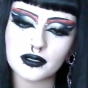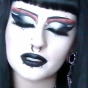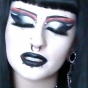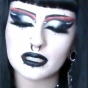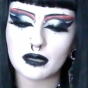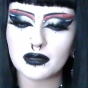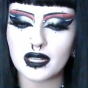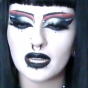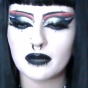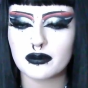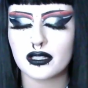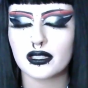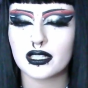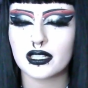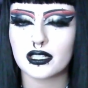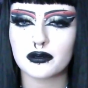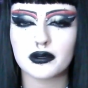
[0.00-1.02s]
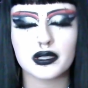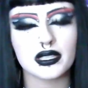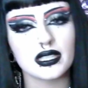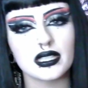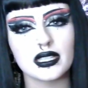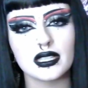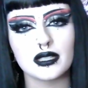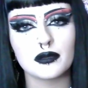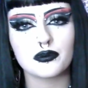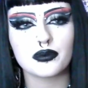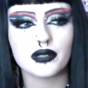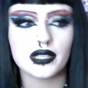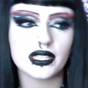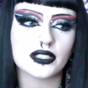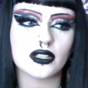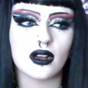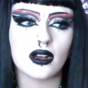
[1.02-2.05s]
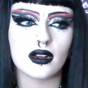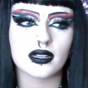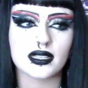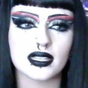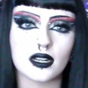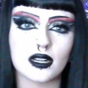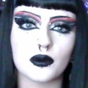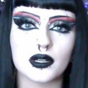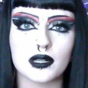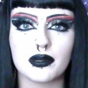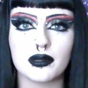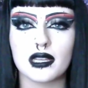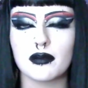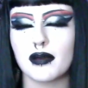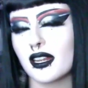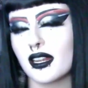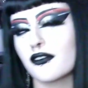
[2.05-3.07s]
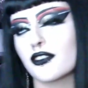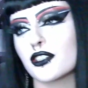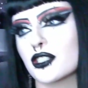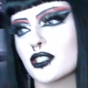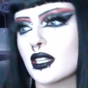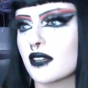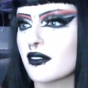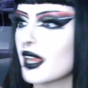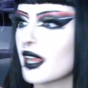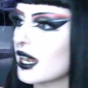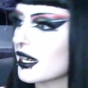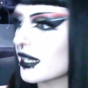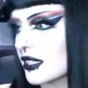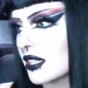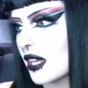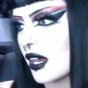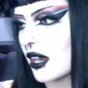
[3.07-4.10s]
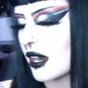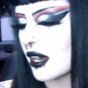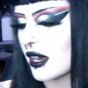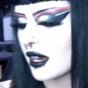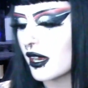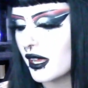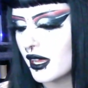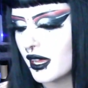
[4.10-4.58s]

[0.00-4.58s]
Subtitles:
and sometimes I'll hear a really pretty song and then I'll want to play a metal version of it on a guitar.